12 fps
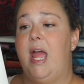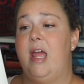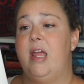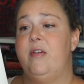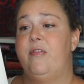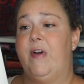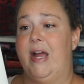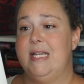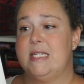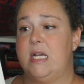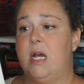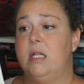and
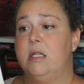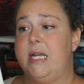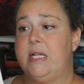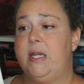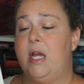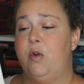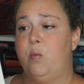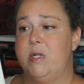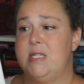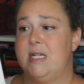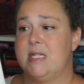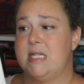finds an unlikely
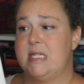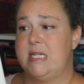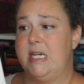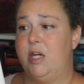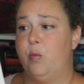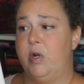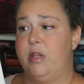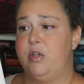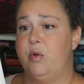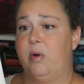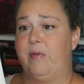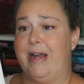unwanted assistant in one of the
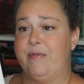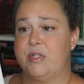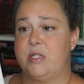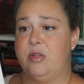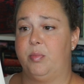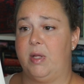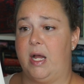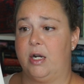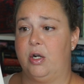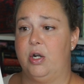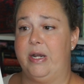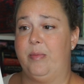new arrivals to the
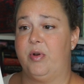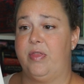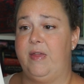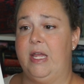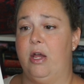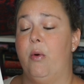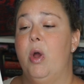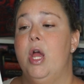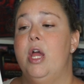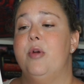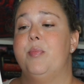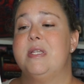block, her neighbor Theo.
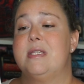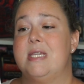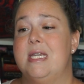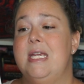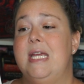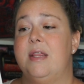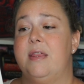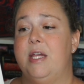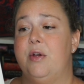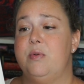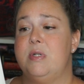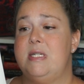But Sydney and
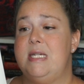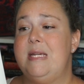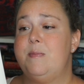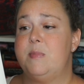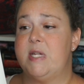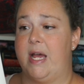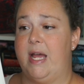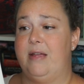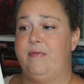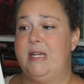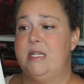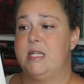Theo deep
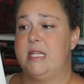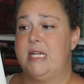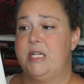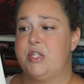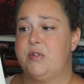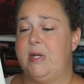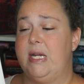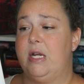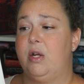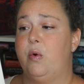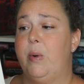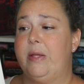dive into the
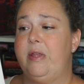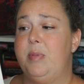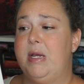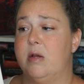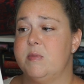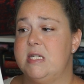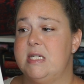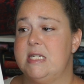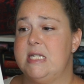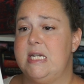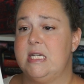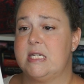history quickly becomes a
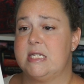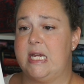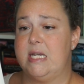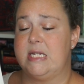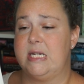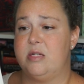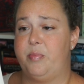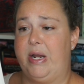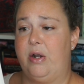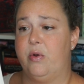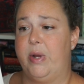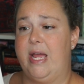dizzying descent into
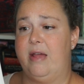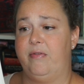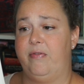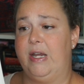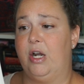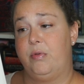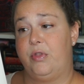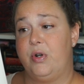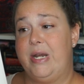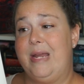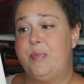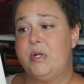paranoia and fear.
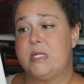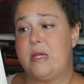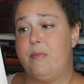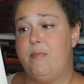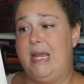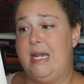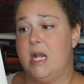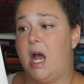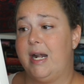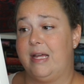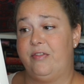Their neighbors may not